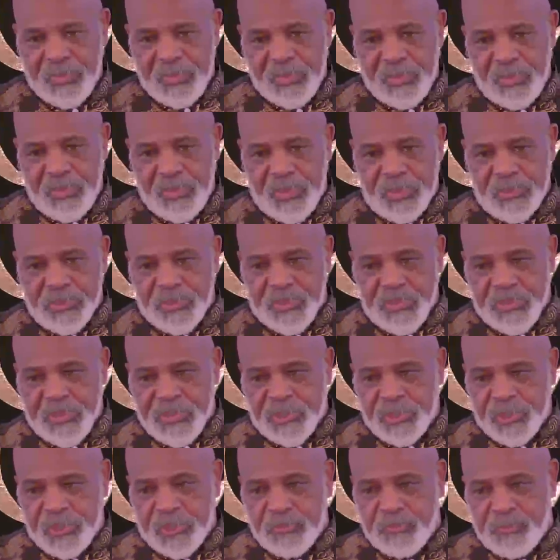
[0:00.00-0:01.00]
It is
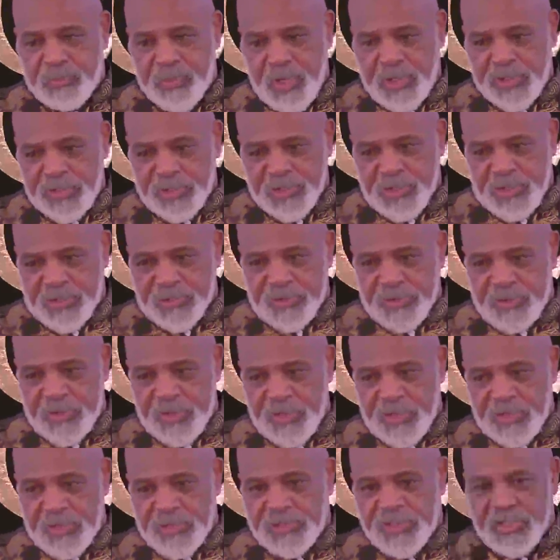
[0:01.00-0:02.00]
an expression.
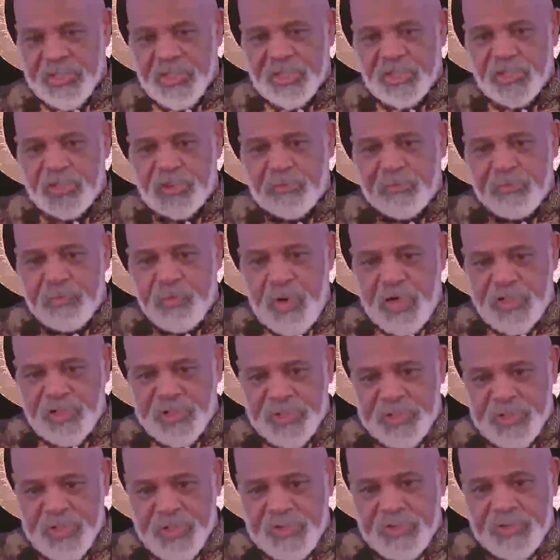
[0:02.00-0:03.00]
It is an
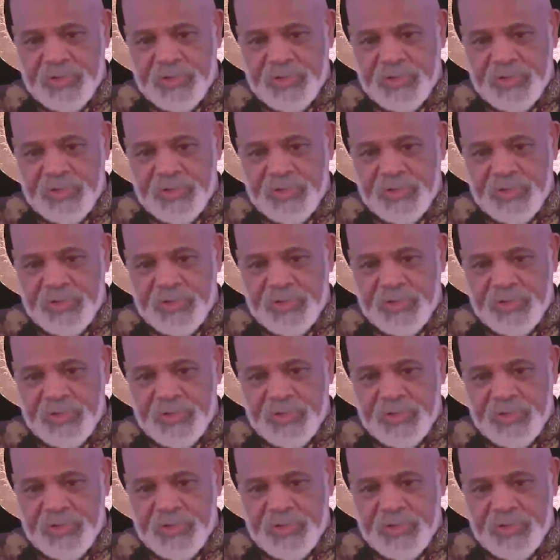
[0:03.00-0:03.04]
expression